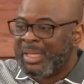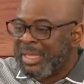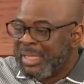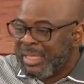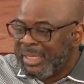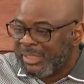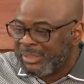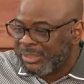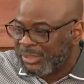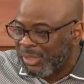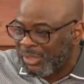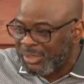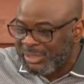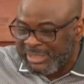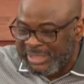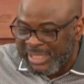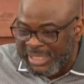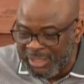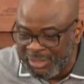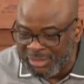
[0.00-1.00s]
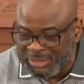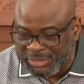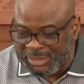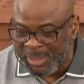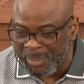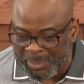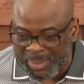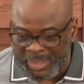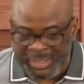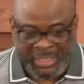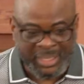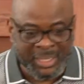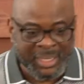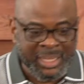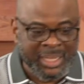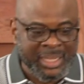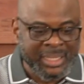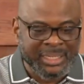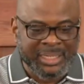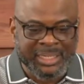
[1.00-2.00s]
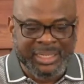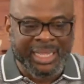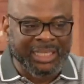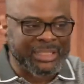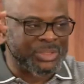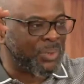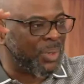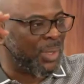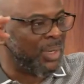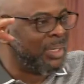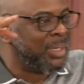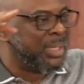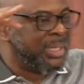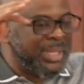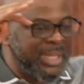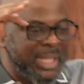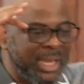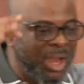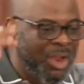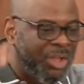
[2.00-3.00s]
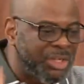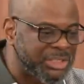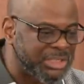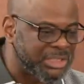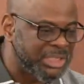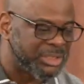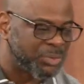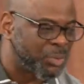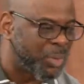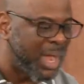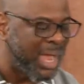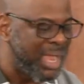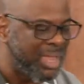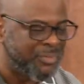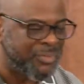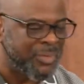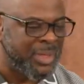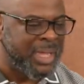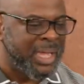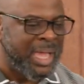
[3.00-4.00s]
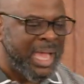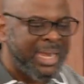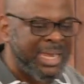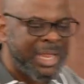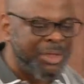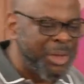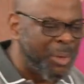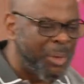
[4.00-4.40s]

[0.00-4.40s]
his sons killed somebody. The next one, he lost his wife. And then you're